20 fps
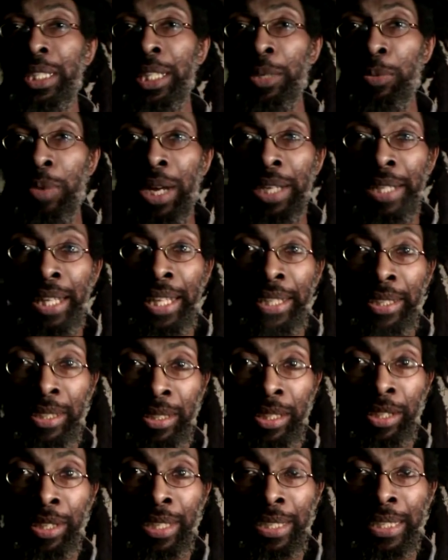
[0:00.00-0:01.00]
and while there's
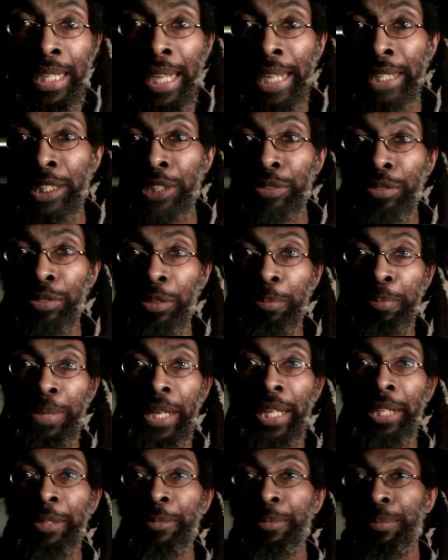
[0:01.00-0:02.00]
still a day to
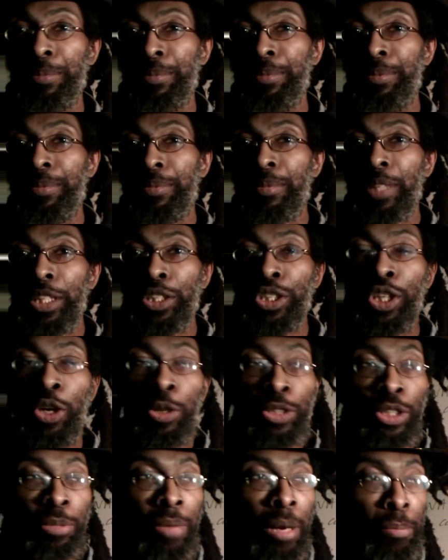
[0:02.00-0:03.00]
repent.
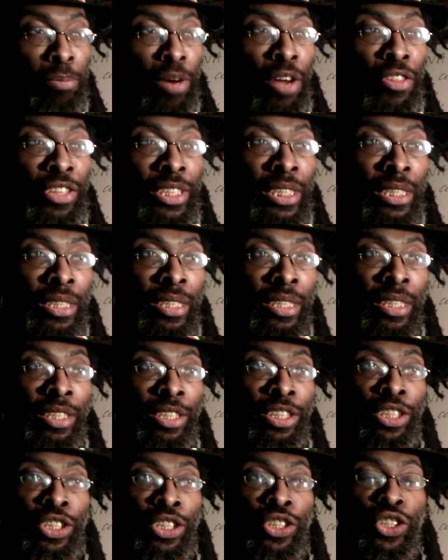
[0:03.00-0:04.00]
So to my brothers and
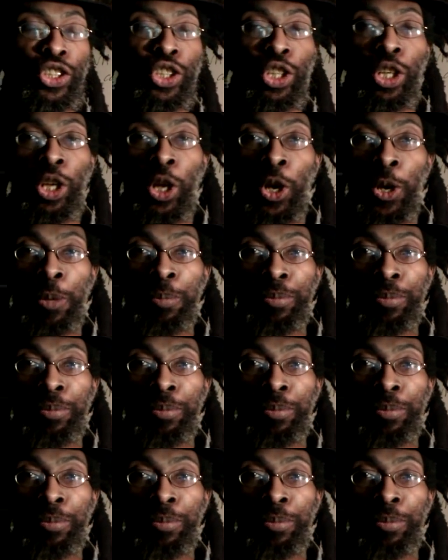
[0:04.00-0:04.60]
sisters, shalom,